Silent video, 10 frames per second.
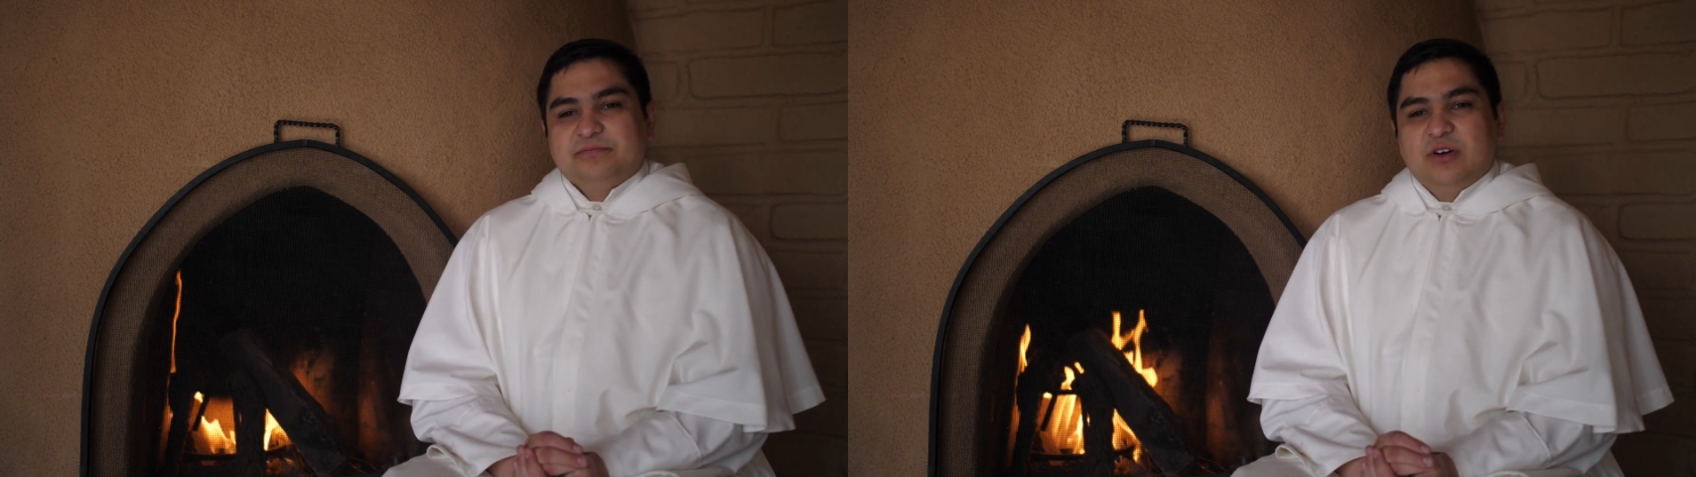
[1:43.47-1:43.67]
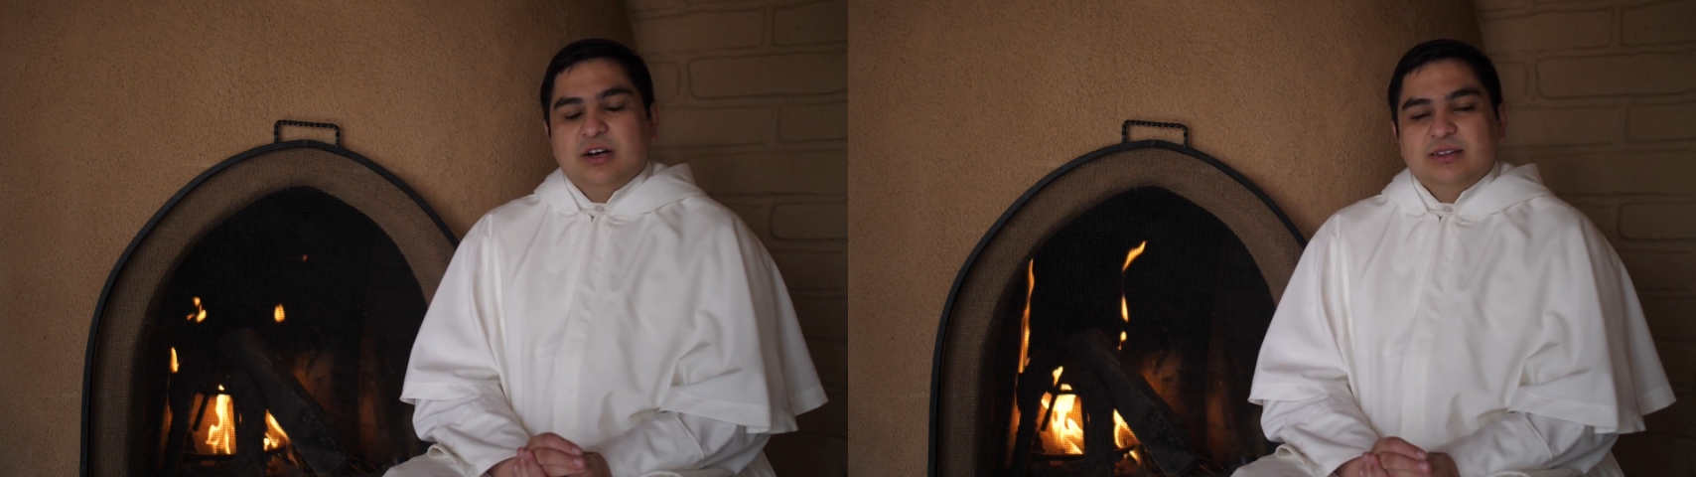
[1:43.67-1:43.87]

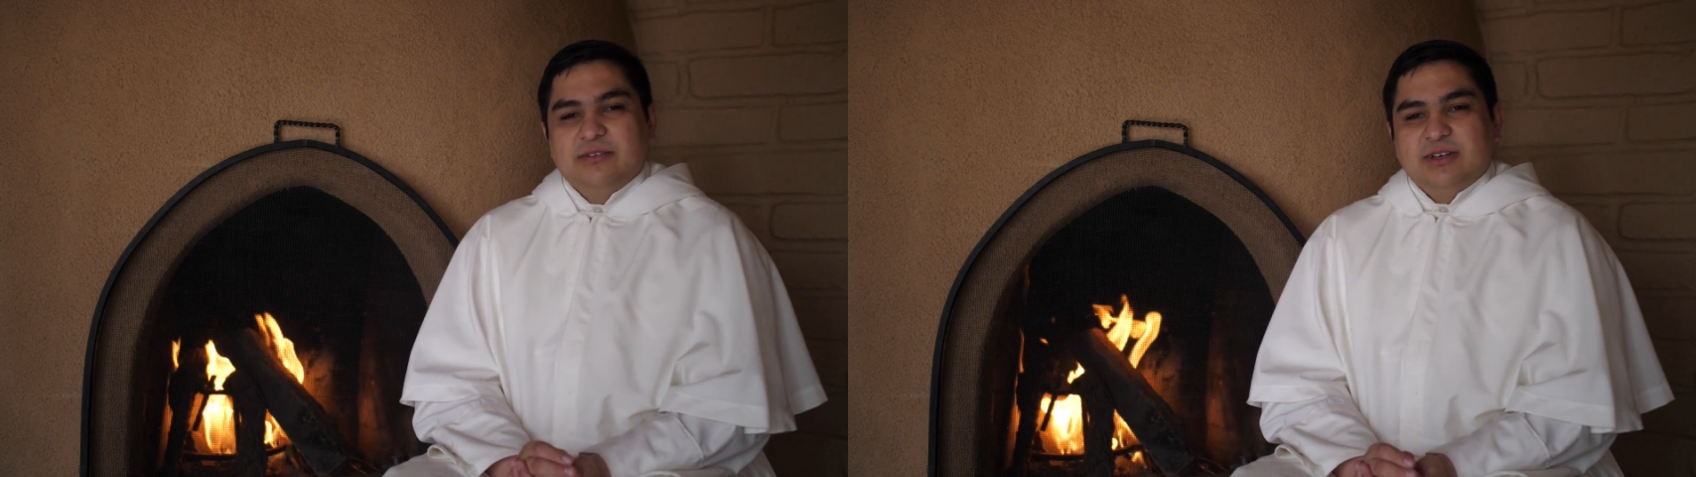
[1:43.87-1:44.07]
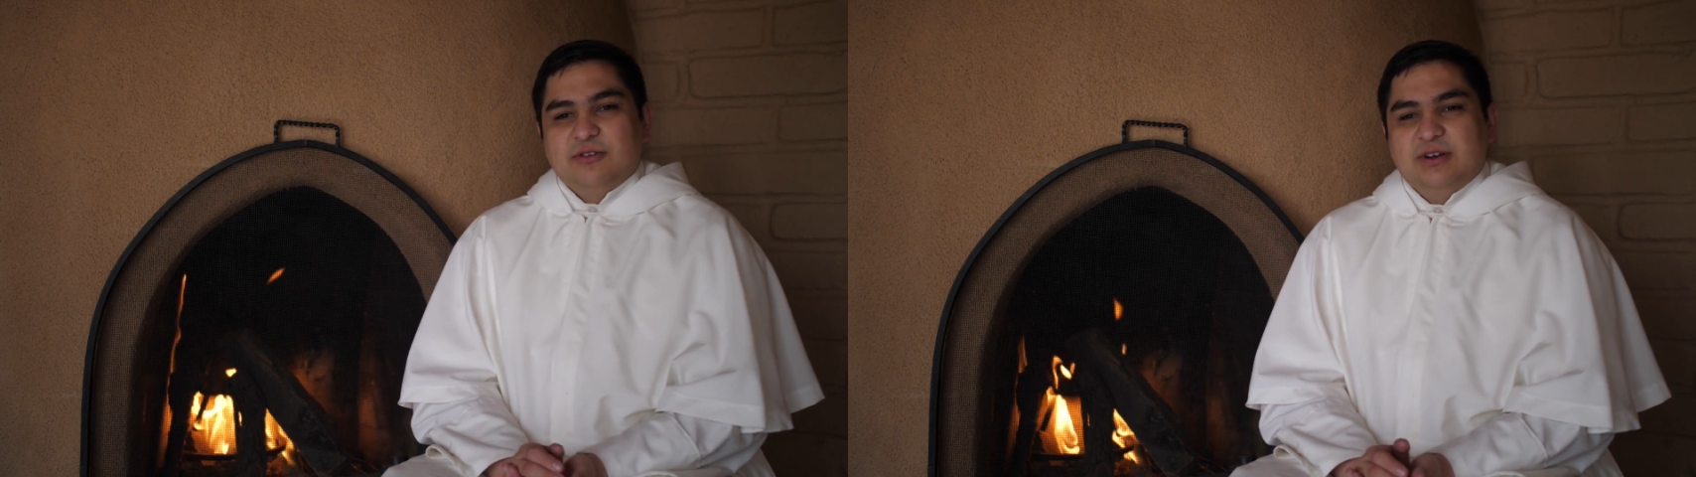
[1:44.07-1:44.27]
our
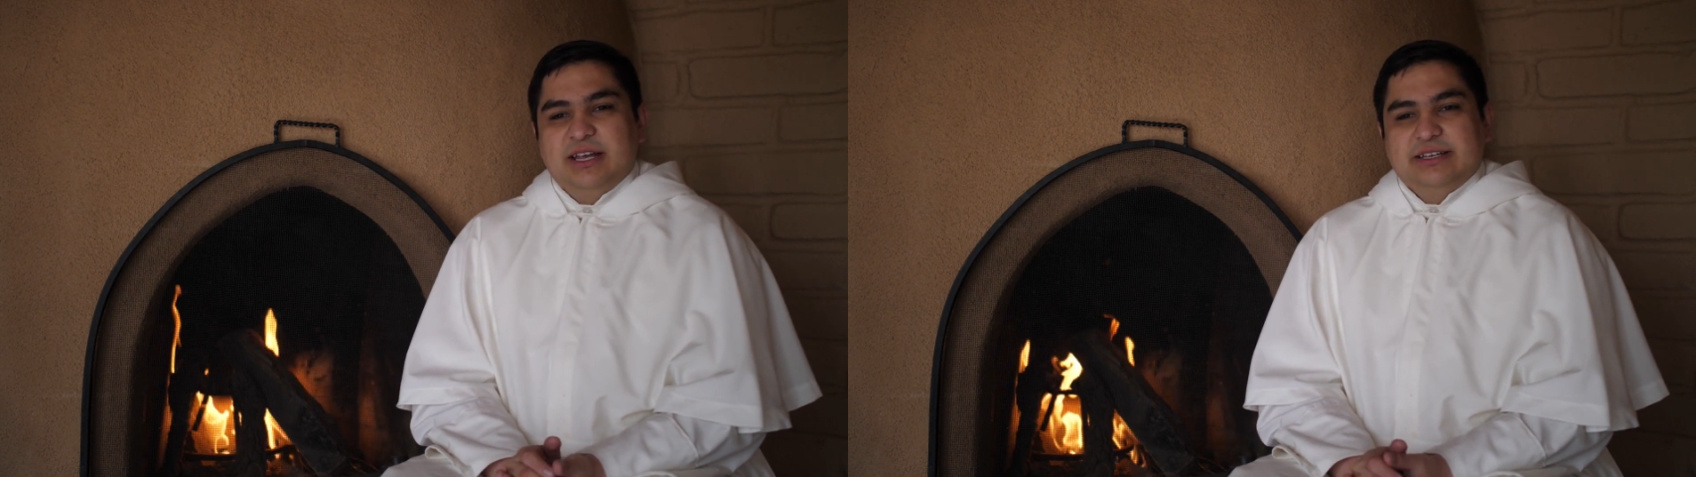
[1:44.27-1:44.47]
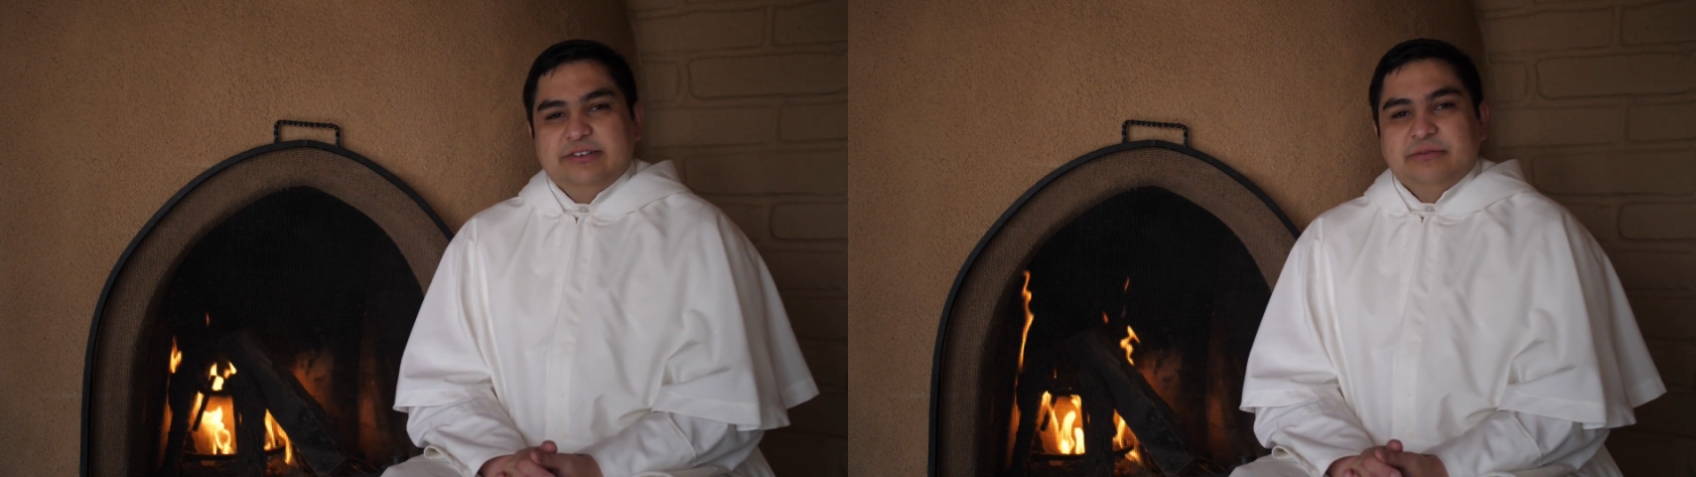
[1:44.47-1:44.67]
loving
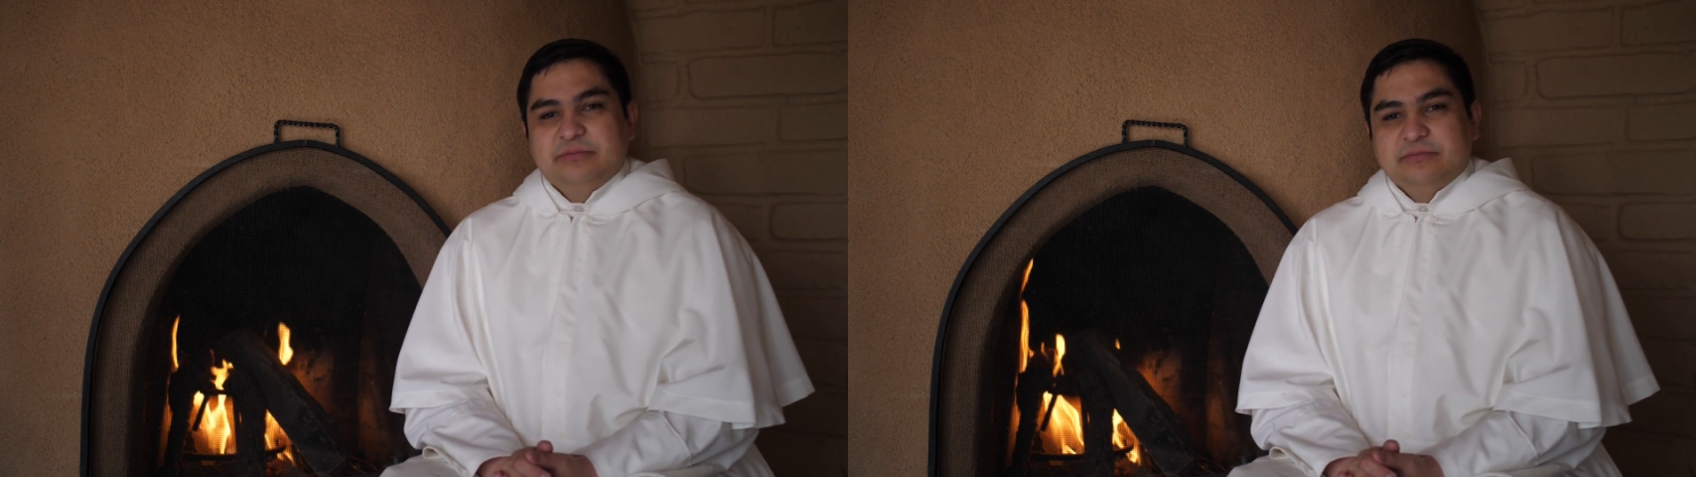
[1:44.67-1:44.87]
Creator.